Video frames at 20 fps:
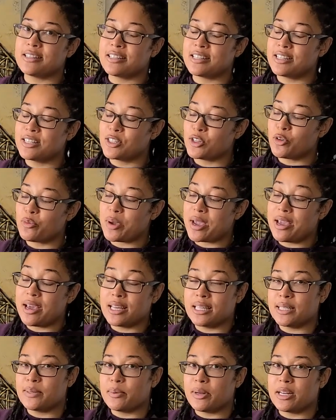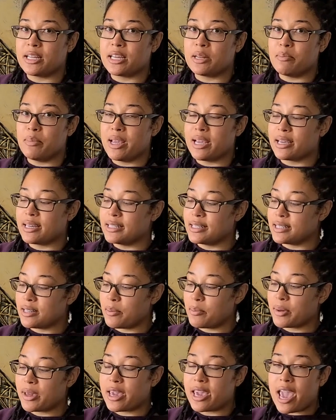This is so my husband can make us
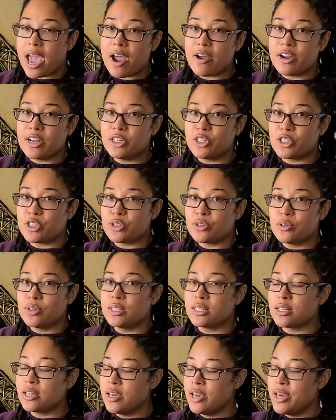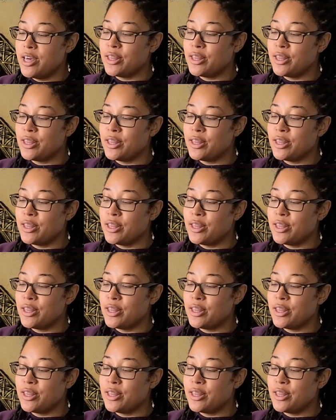some carrot juice.